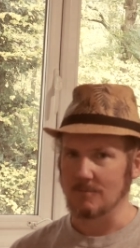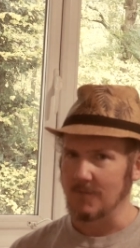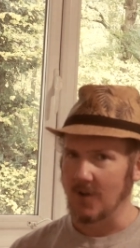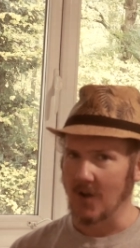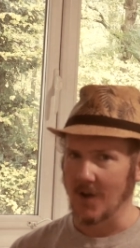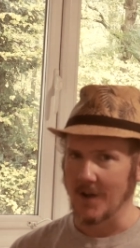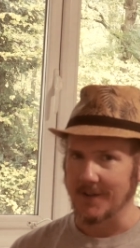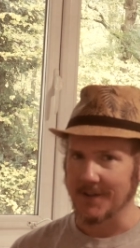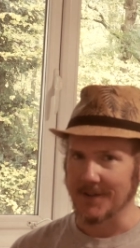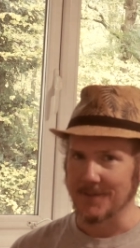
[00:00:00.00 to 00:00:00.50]

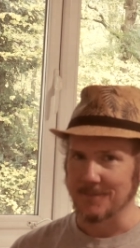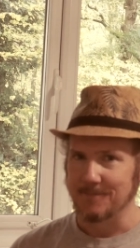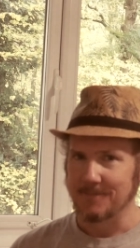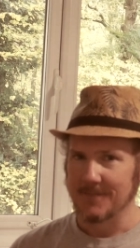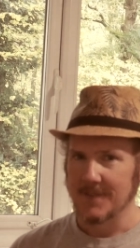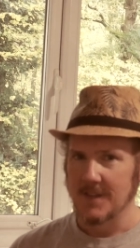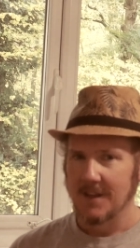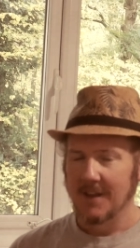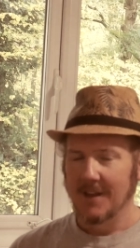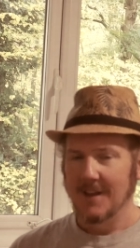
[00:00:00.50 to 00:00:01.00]
I did.
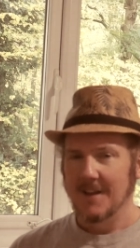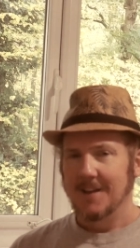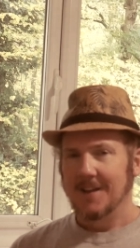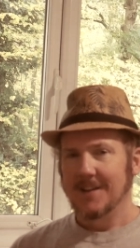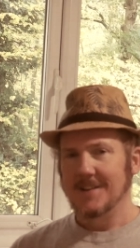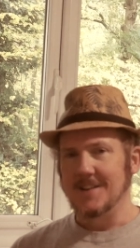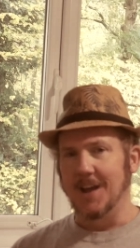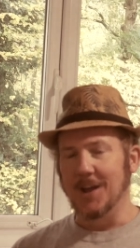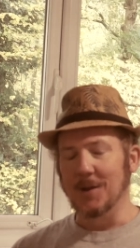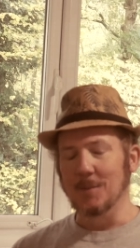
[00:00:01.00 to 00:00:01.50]

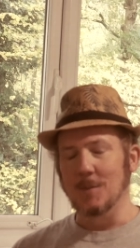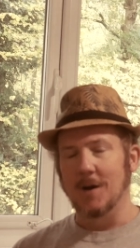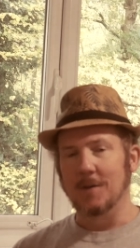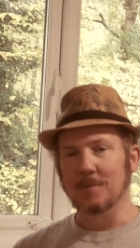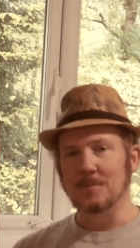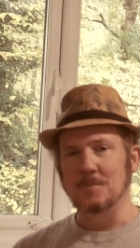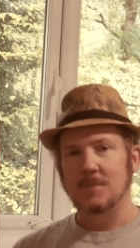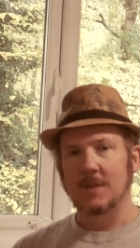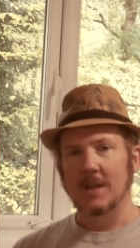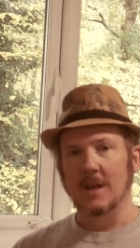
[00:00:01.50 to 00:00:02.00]
Day
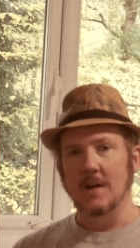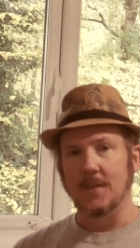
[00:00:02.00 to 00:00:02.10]
one.